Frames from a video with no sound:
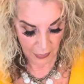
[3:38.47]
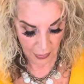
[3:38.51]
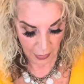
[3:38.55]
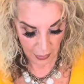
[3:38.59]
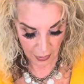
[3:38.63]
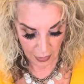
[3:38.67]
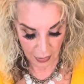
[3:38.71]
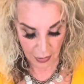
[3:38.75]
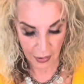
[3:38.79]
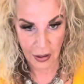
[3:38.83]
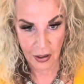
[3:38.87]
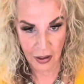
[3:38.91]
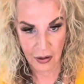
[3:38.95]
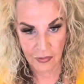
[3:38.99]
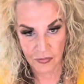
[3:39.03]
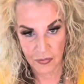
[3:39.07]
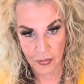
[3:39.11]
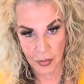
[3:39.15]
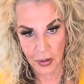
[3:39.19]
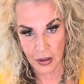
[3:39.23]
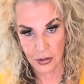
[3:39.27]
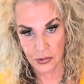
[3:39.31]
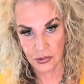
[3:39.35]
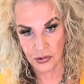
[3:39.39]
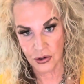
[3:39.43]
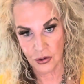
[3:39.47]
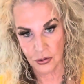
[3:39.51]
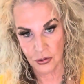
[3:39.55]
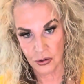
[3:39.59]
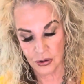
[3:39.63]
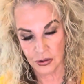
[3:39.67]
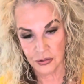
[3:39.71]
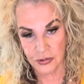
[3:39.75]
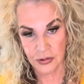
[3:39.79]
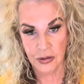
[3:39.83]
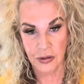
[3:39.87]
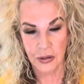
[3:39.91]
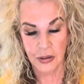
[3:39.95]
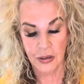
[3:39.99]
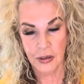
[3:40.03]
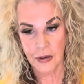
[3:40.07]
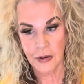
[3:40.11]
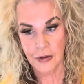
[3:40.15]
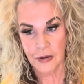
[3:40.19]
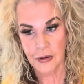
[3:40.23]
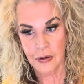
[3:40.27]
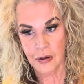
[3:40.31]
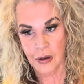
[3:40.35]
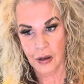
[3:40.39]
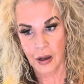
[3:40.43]
I have been told
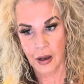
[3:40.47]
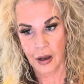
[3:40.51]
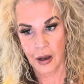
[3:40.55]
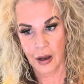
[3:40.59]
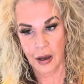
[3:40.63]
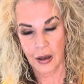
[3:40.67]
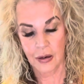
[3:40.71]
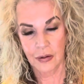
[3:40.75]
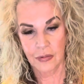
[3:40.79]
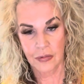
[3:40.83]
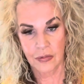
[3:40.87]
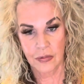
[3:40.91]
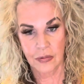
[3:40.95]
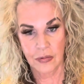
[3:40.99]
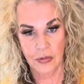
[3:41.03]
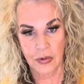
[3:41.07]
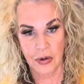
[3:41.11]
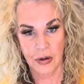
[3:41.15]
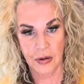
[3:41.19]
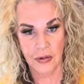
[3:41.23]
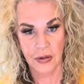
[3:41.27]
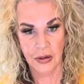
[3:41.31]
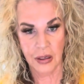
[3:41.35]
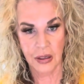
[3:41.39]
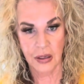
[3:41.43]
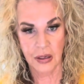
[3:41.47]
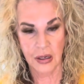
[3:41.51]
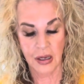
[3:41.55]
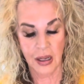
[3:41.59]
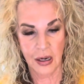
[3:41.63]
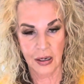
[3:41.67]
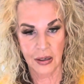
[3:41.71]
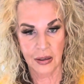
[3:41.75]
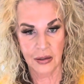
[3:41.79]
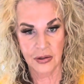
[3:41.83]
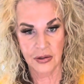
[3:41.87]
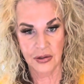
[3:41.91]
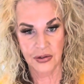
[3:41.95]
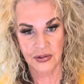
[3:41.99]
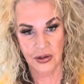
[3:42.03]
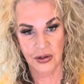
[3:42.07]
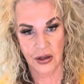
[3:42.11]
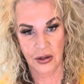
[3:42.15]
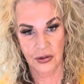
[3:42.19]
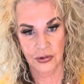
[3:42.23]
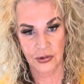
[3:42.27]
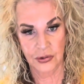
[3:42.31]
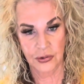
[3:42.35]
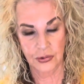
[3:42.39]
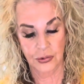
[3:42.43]
at one of the Connecticut
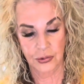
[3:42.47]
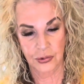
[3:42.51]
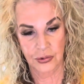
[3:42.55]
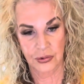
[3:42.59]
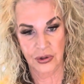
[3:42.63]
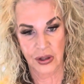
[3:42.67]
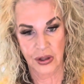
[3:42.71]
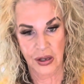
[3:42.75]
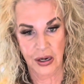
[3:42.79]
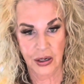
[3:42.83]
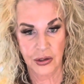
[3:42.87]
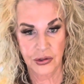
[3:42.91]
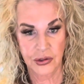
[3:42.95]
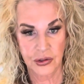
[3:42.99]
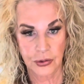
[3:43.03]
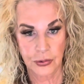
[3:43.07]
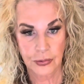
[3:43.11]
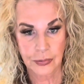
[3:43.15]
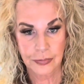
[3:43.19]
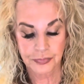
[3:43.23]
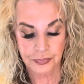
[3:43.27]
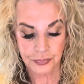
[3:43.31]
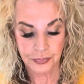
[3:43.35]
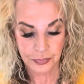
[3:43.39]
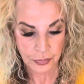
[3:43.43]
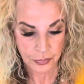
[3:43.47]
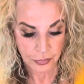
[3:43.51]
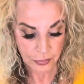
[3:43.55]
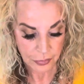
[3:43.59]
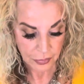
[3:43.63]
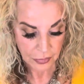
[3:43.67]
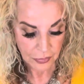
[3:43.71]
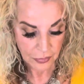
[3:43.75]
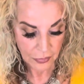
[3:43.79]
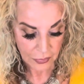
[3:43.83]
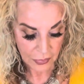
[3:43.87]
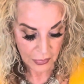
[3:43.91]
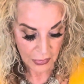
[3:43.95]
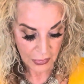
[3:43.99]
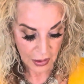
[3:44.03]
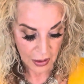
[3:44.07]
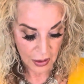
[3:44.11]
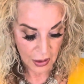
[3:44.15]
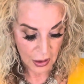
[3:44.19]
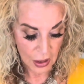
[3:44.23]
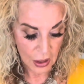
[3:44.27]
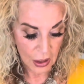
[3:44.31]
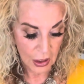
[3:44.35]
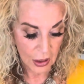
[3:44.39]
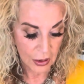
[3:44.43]
design schools that I do.
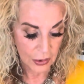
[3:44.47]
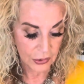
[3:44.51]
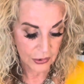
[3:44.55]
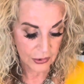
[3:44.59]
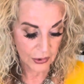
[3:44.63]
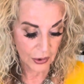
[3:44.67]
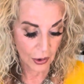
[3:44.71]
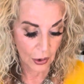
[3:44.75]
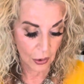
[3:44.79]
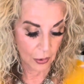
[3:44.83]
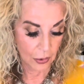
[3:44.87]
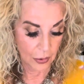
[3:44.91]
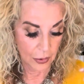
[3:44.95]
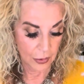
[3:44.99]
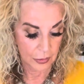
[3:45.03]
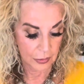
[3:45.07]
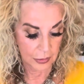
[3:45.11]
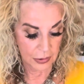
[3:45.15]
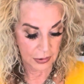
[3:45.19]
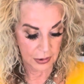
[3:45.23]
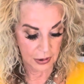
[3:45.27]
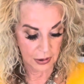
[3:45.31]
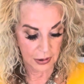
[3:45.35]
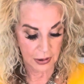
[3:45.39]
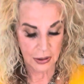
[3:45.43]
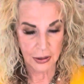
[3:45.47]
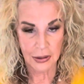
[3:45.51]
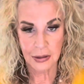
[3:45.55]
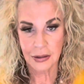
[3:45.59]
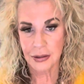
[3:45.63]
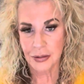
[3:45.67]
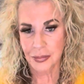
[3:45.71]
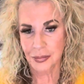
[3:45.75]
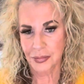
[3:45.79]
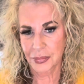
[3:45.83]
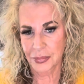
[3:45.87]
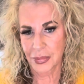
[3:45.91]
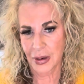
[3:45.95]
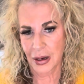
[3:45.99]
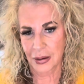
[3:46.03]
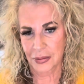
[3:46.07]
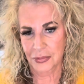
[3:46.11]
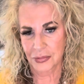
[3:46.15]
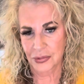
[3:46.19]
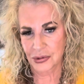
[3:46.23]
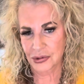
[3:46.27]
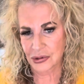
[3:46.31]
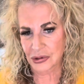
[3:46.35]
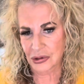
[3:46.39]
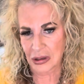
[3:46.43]
So, but
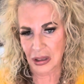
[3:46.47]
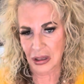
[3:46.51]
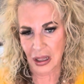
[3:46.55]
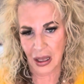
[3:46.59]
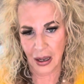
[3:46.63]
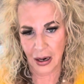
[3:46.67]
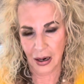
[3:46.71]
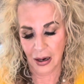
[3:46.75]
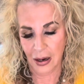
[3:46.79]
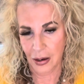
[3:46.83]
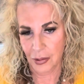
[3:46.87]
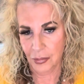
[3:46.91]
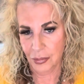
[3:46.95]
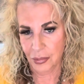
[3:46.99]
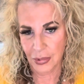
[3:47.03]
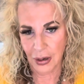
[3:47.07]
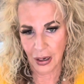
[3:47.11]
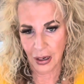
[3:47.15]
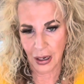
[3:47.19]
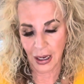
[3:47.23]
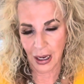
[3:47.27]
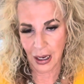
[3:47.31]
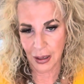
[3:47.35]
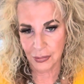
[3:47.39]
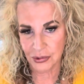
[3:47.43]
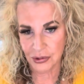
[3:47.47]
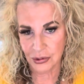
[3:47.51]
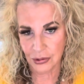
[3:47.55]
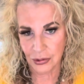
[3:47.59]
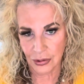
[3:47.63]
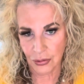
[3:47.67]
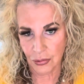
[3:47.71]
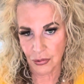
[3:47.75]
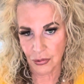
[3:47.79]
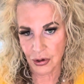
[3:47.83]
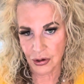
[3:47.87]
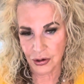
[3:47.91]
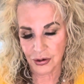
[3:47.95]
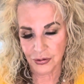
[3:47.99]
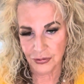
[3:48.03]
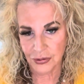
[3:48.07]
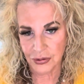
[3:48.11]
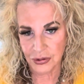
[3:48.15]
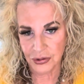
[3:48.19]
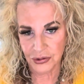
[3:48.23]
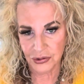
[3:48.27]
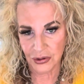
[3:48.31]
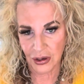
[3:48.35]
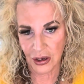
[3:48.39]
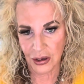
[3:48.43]
there's a lot of absolutely wonderful
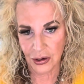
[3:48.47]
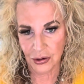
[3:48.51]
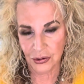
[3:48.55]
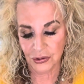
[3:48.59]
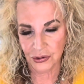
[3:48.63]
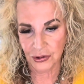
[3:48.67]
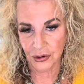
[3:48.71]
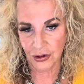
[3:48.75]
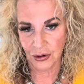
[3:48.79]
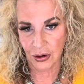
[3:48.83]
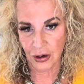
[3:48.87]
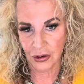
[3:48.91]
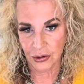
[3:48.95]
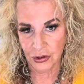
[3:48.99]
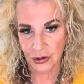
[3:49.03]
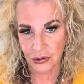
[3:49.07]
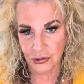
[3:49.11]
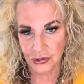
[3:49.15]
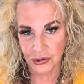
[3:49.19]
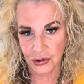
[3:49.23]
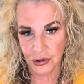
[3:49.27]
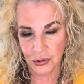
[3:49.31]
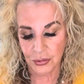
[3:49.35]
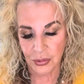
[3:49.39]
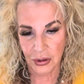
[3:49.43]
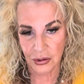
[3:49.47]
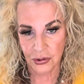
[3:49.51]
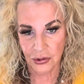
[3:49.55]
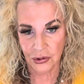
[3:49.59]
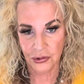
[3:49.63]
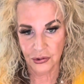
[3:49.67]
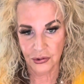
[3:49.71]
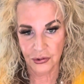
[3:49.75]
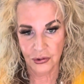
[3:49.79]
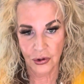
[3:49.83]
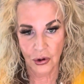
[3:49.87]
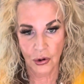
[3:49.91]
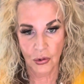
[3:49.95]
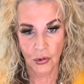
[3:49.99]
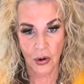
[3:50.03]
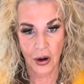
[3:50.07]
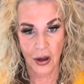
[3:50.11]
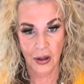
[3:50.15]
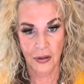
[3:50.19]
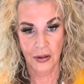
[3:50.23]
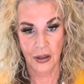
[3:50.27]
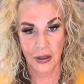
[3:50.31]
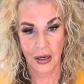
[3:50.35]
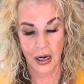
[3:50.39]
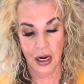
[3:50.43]
designers here on YouTube, and there's no way
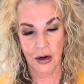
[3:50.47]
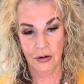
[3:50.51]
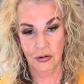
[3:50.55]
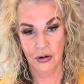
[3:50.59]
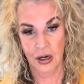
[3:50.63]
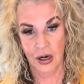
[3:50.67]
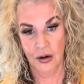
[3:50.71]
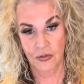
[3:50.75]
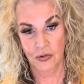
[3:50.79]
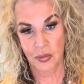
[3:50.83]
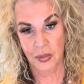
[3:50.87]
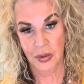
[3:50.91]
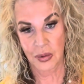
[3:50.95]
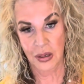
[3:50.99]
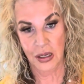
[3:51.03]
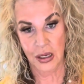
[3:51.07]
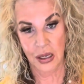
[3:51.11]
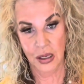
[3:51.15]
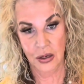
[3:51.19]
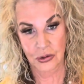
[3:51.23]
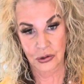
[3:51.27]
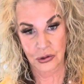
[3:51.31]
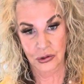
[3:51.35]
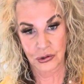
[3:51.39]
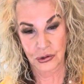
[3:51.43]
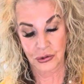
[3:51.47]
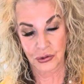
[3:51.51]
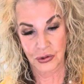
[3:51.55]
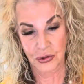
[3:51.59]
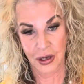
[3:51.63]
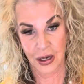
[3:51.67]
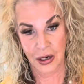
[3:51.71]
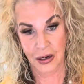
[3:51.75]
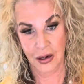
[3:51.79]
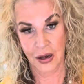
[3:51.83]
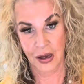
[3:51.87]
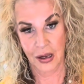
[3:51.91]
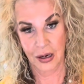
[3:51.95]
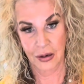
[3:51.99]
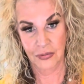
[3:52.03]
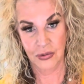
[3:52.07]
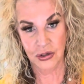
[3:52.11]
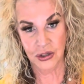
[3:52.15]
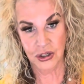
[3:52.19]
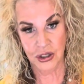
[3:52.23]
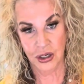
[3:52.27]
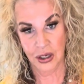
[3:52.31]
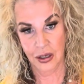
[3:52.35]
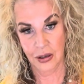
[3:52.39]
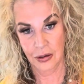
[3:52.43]
that I would ever begin to do that kind of a
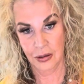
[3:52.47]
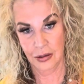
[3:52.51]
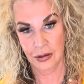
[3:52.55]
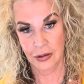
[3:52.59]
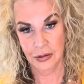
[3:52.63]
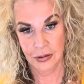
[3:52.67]
channel.